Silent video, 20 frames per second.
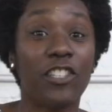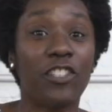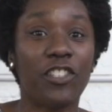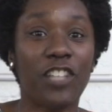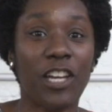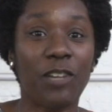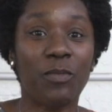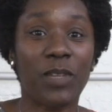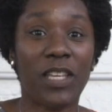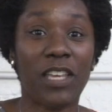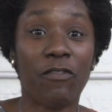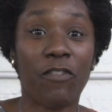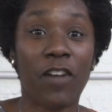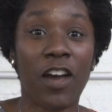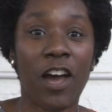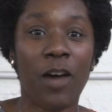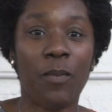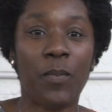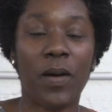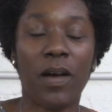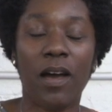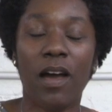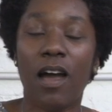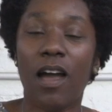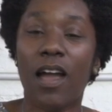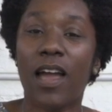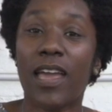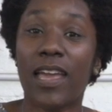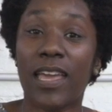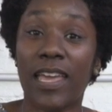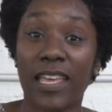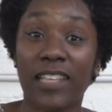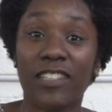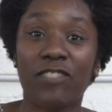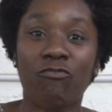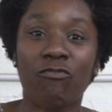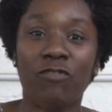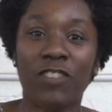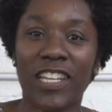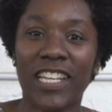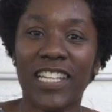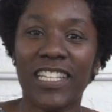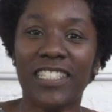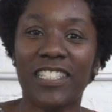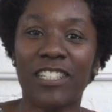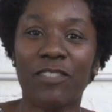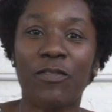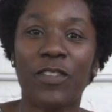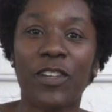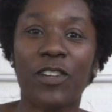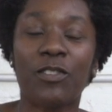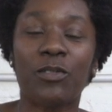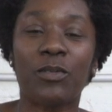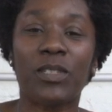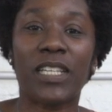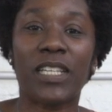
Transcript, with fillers: Don't give up. It is really difficult